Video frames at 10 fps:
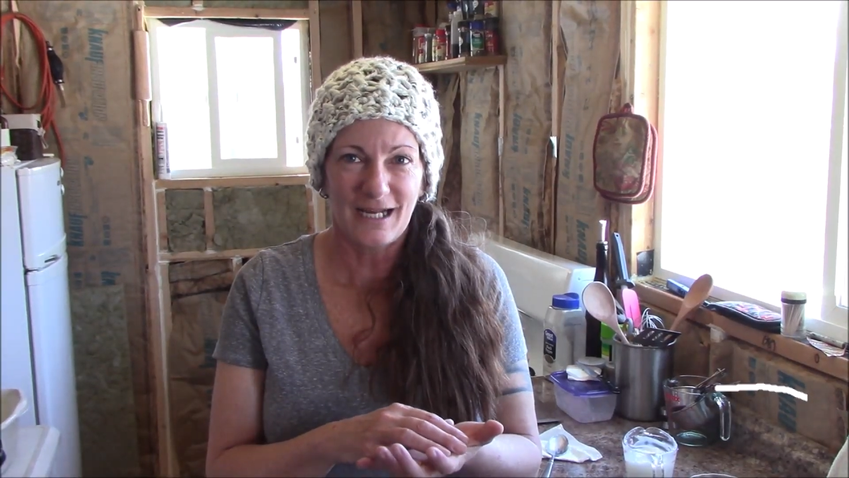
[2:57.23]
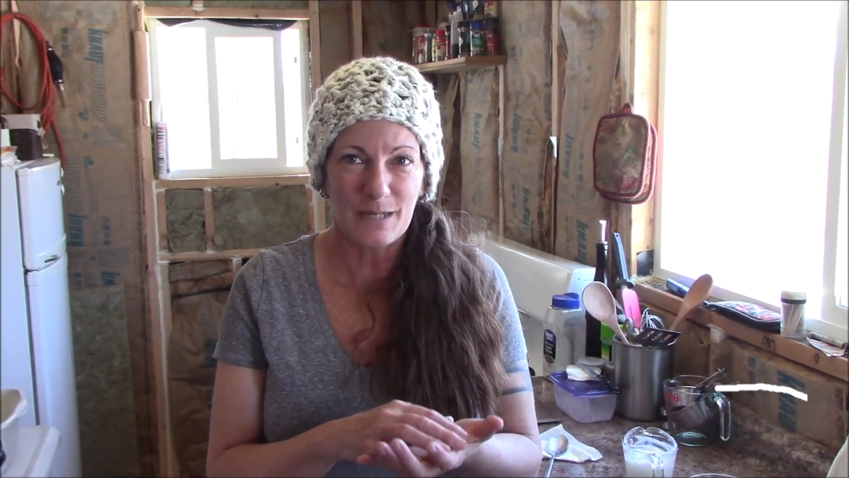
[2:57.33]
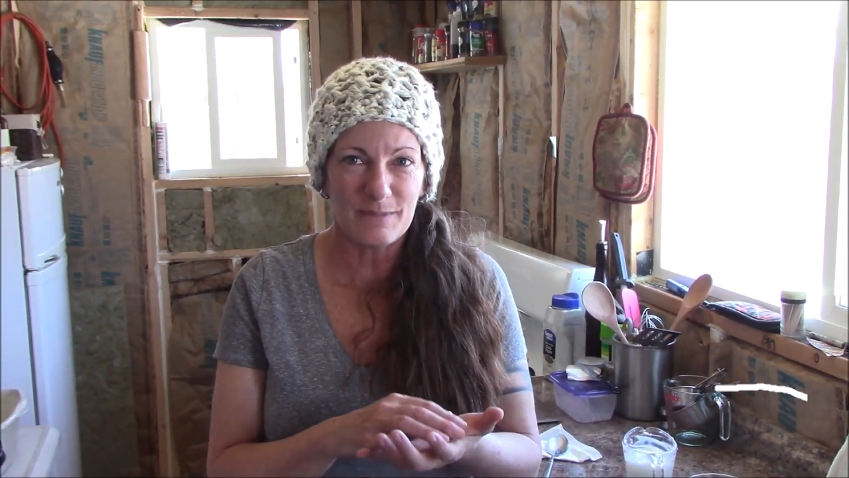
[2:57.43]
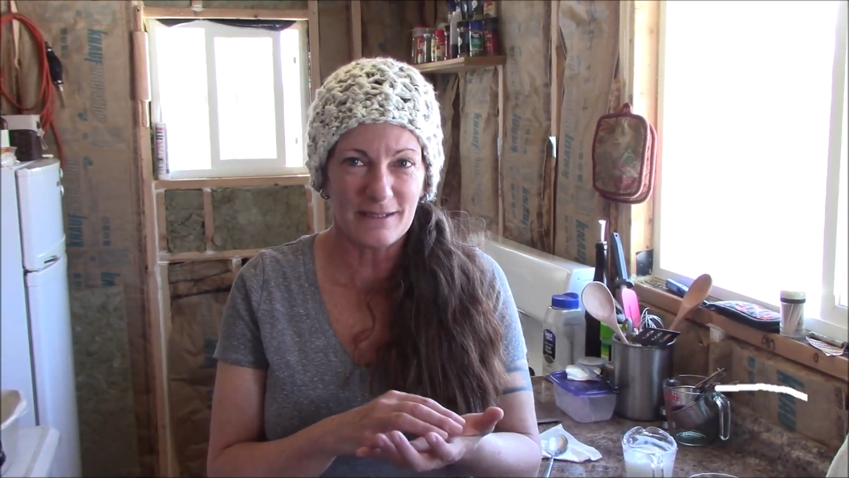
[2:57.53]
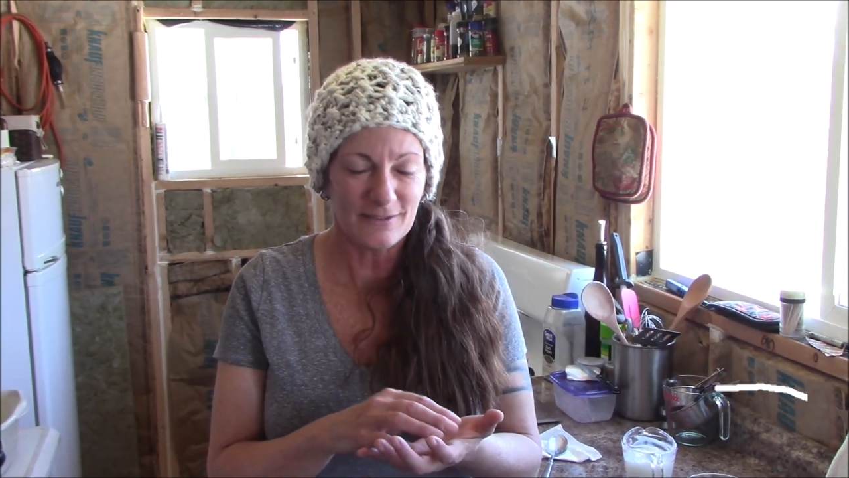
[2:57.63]
I
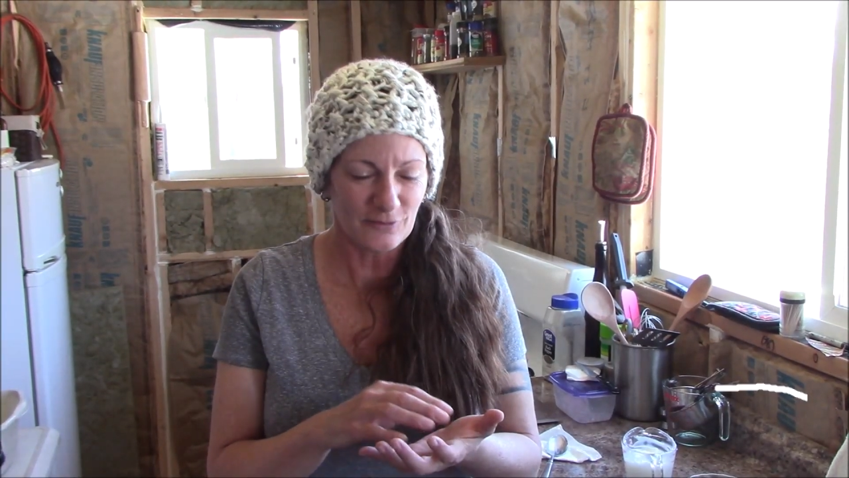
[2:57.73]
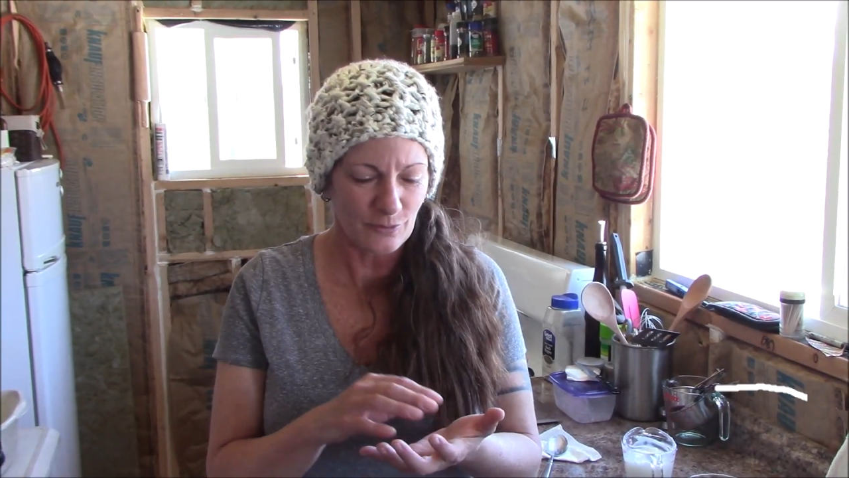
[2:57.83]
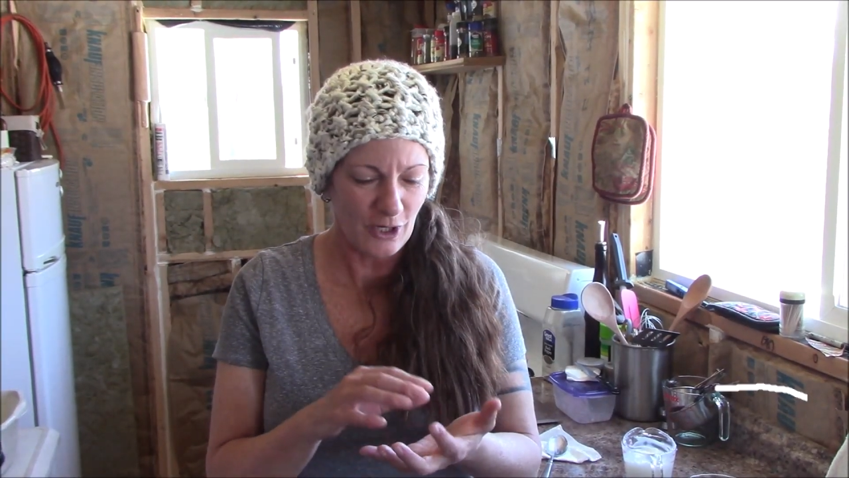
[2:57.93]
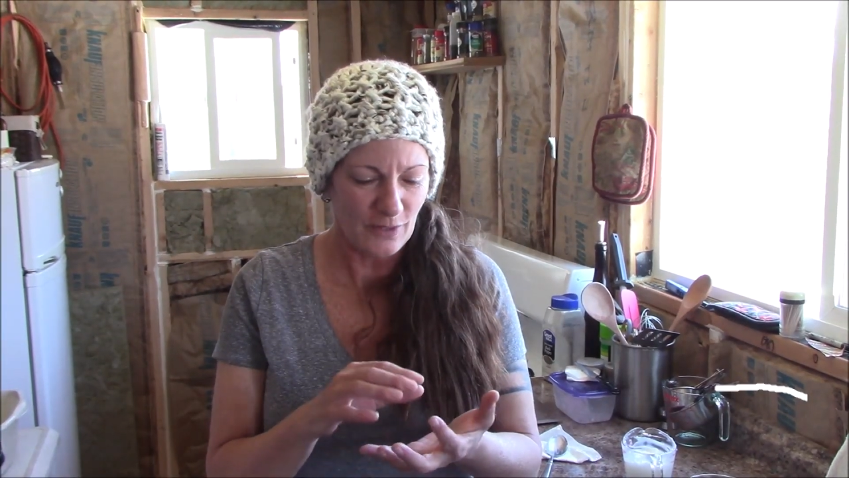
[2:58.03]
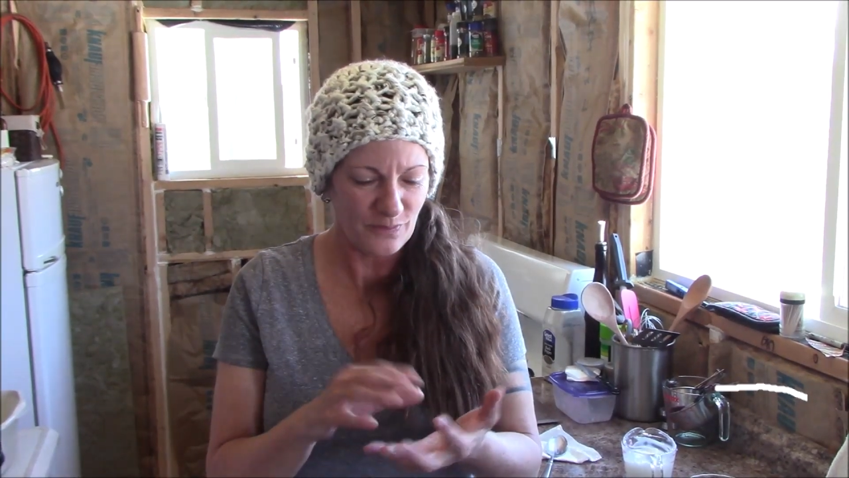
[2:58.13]
mean, these
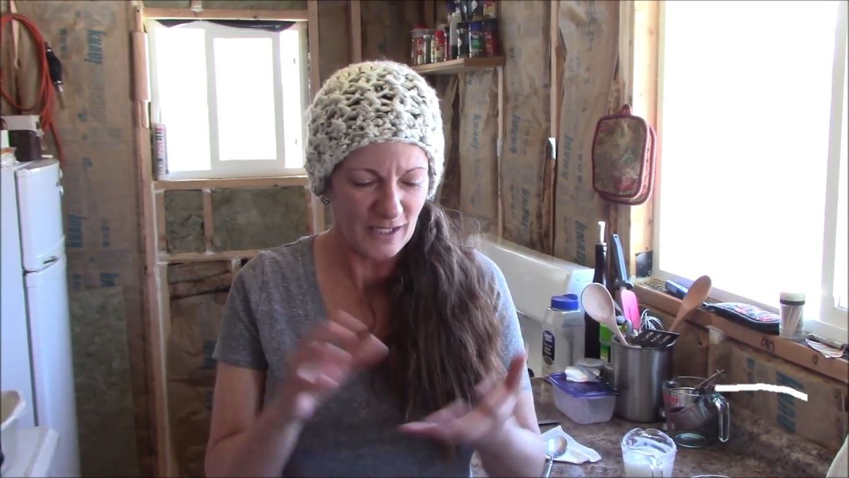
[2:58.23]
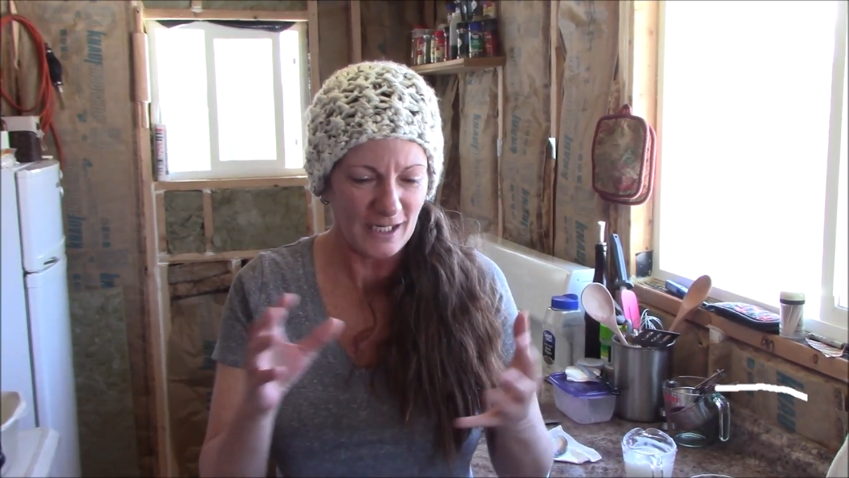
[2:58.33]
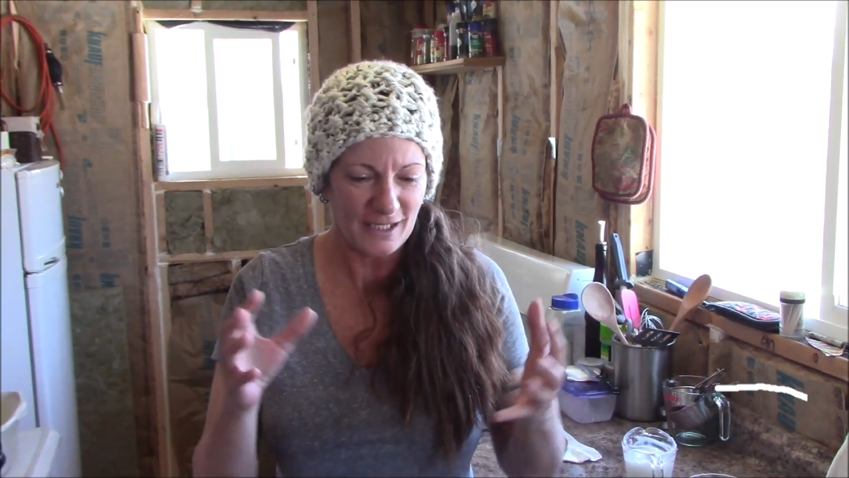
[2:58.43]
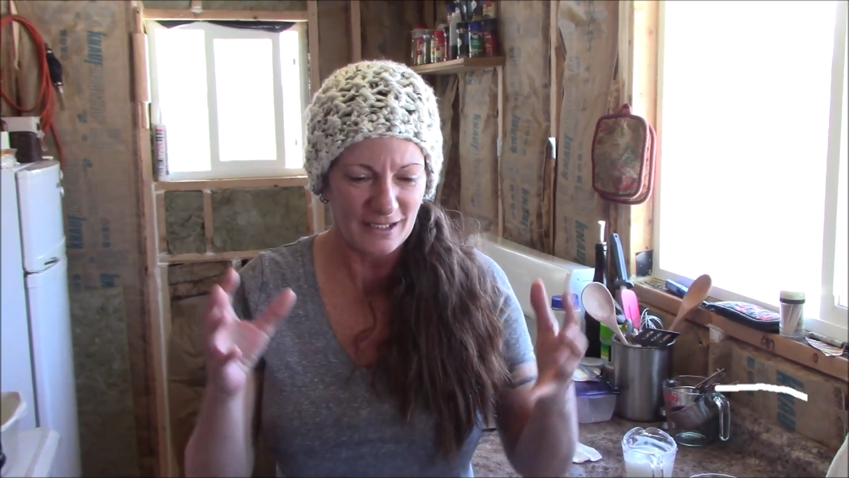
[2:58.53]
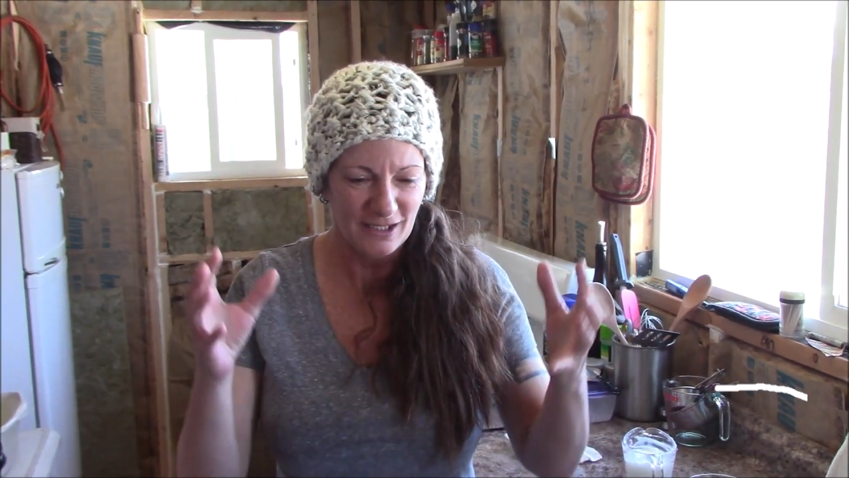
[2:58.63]
are
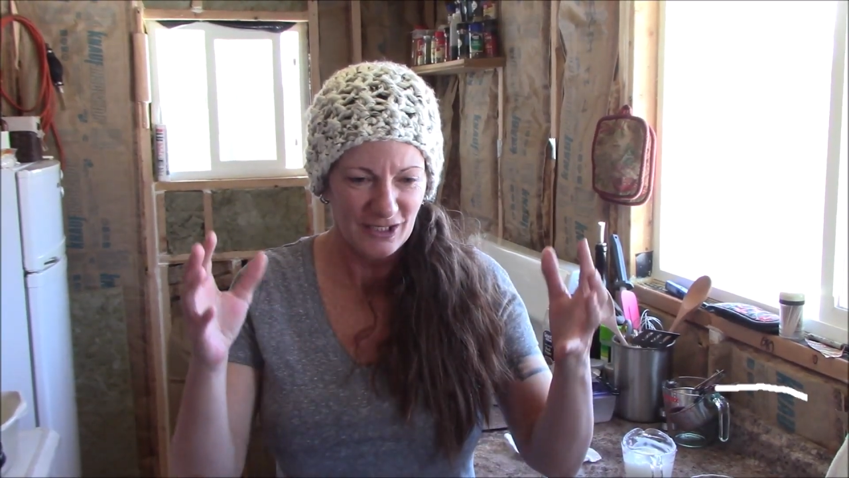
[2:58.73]
authentic